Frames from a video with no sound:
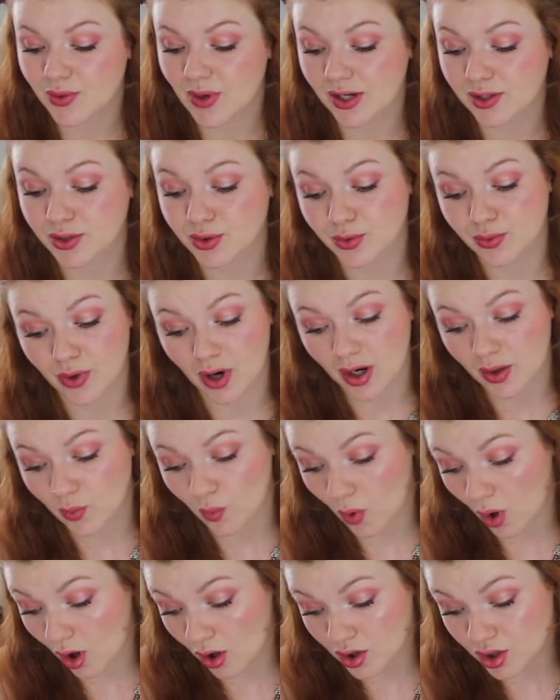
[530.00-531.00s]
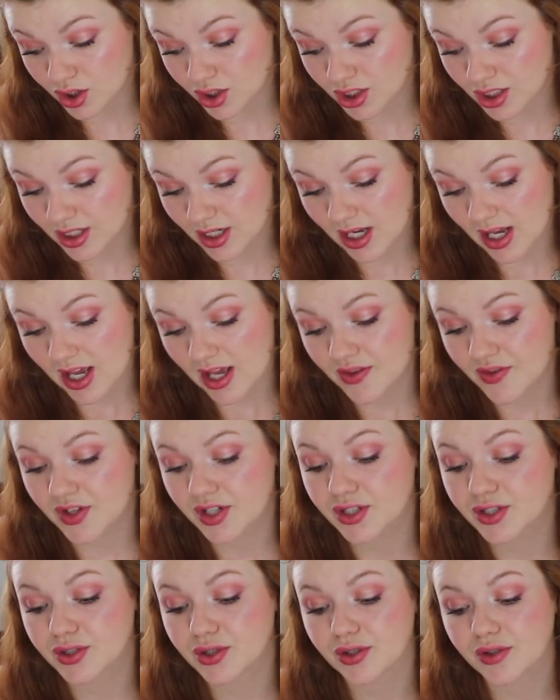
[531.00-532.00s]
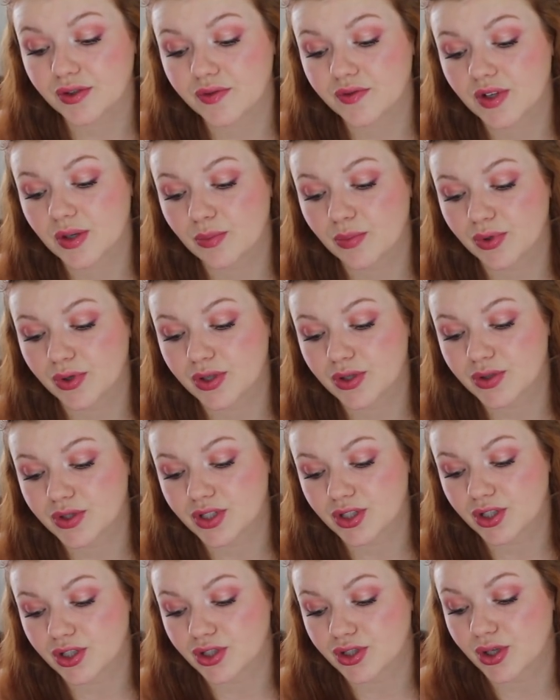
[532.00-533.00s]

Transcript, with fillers: director Ron Walsh, then adult film producer